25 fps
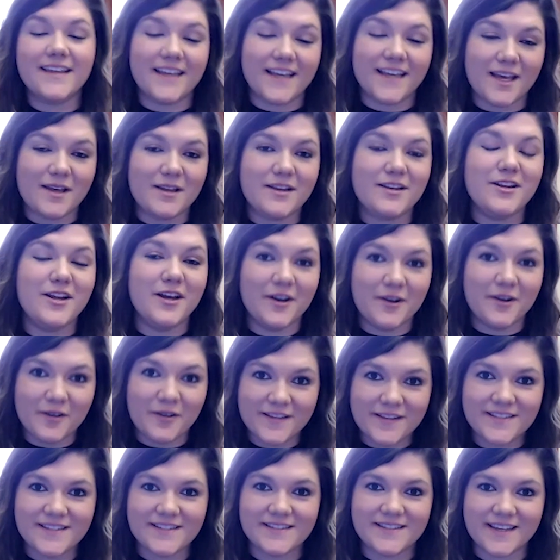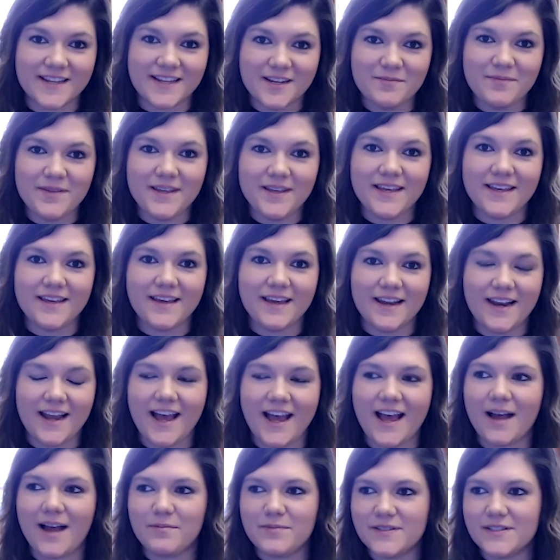know this is going to be an
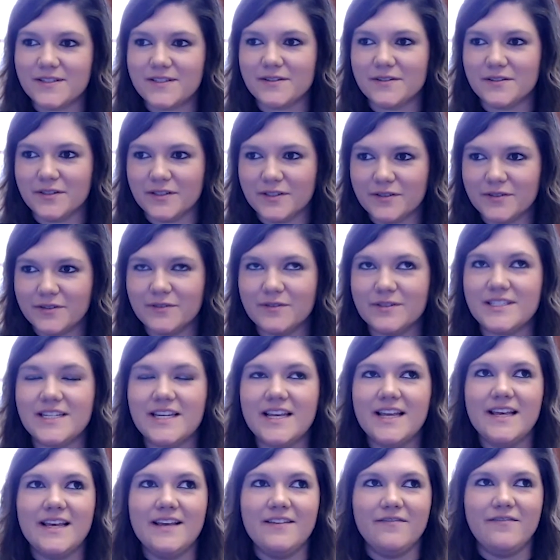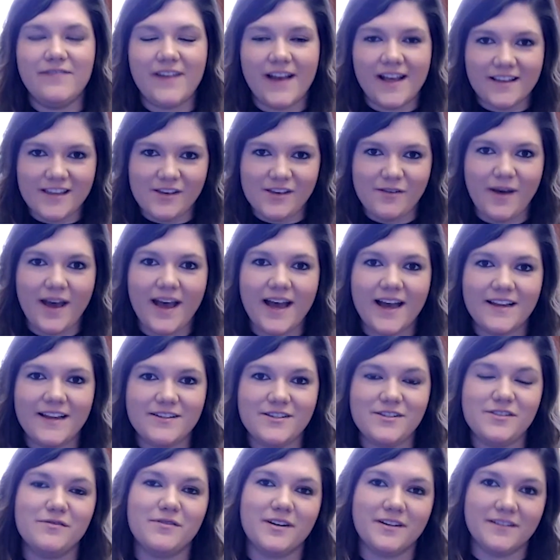absolute value add
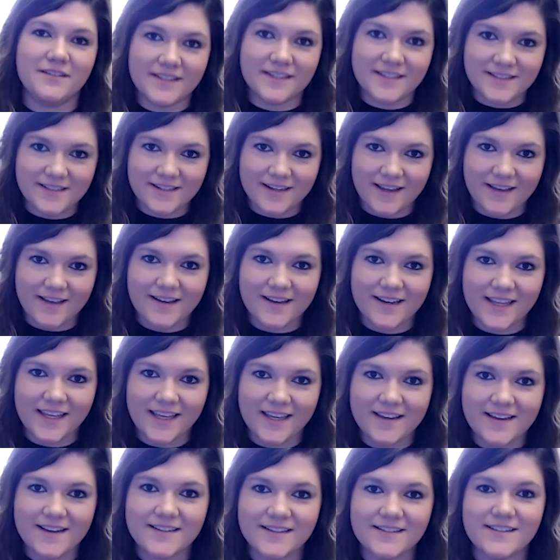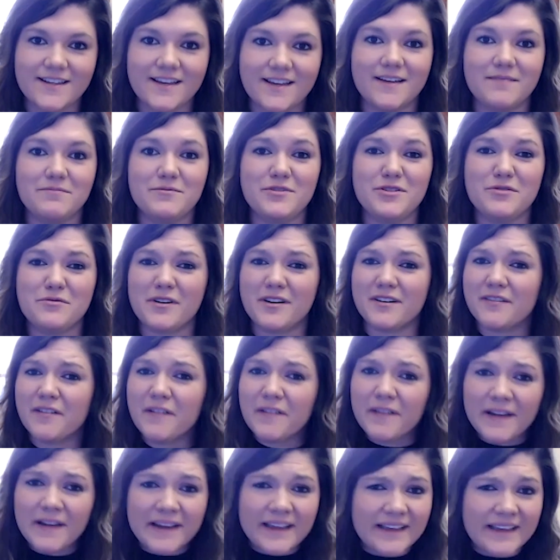to our listening audience, to our
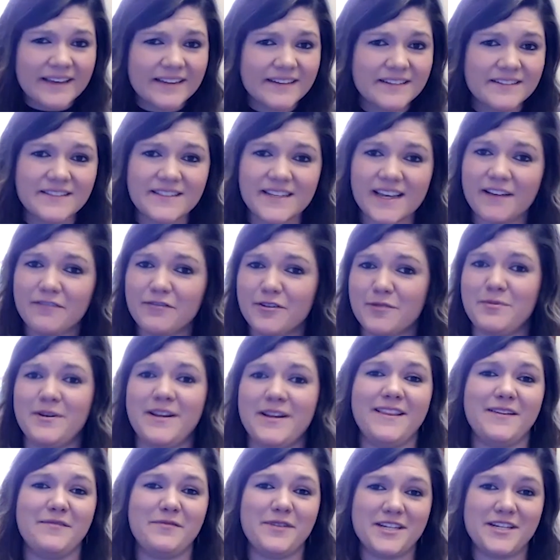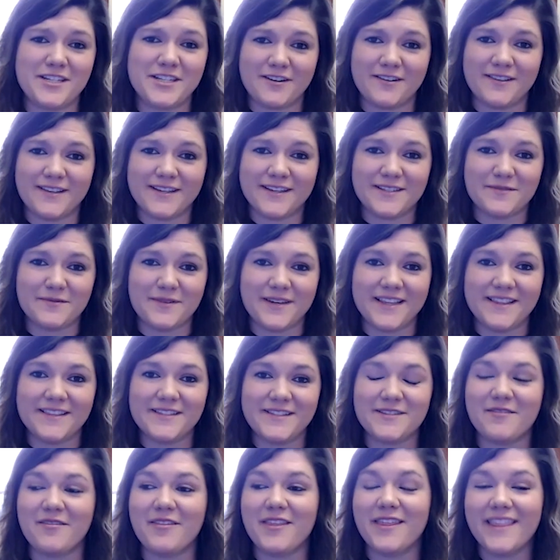clients, everybody that we share this with.
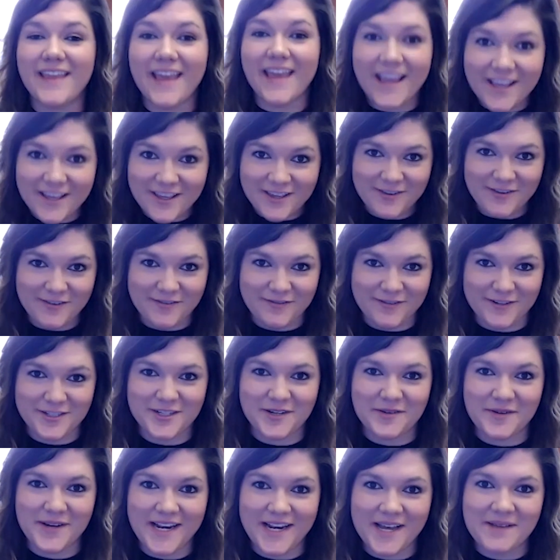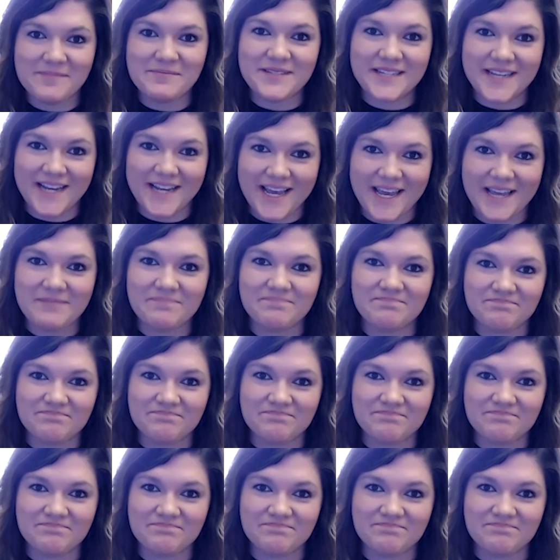So thank you for showing up today.